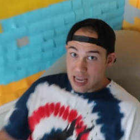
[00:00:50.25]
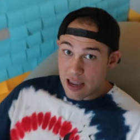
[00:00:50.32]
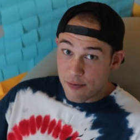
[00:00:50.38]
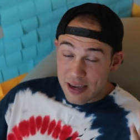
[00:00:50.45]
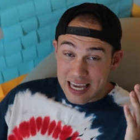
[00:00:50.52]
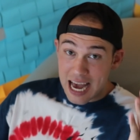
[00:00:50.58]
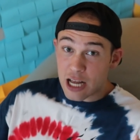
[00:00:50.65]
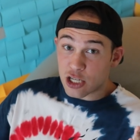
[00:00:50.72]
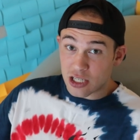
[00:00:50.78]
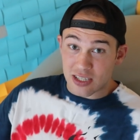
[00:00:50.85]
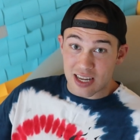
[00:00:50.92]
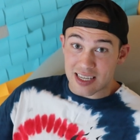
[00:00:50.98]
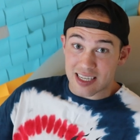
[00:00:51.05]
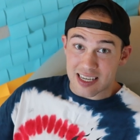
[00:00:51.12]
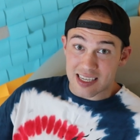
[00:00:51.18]
If he catches
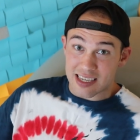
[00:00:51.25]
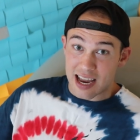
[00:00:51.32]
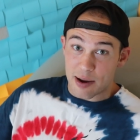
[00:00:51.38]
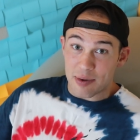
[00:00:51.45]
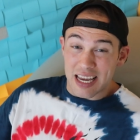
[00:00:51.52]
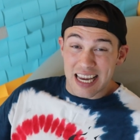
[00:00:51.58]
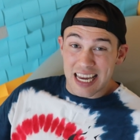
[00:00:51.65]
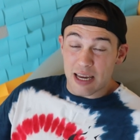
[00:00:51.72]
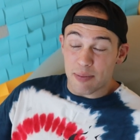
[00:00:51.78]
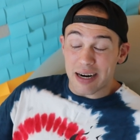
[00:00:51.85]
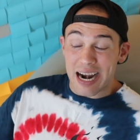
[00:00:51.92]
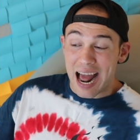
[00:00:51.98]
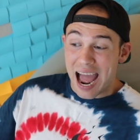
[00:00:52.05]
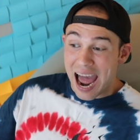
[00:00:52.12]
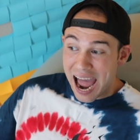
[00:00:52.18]
us this time, he
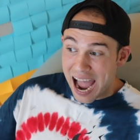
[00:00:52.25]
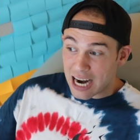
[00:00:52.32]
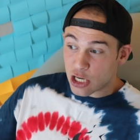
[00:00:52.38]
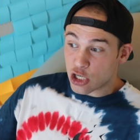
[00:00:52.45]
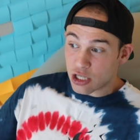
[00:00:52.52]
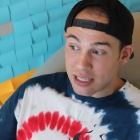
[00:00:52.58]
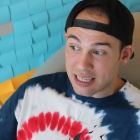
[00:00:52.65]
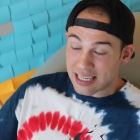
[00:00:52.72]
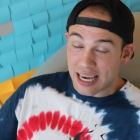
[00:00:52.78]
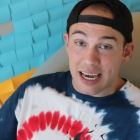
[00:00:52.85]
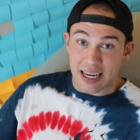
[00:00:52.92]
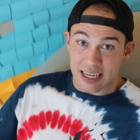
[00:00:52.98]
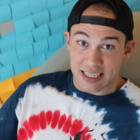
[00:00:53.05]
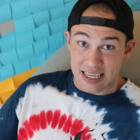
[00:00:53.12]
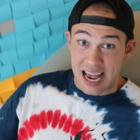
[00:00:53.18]
might actually
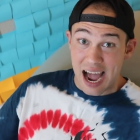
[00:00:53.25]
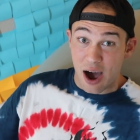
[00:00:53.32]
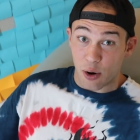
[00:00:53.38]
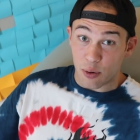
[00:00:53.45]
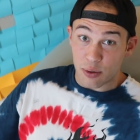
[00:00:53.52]
kick us out.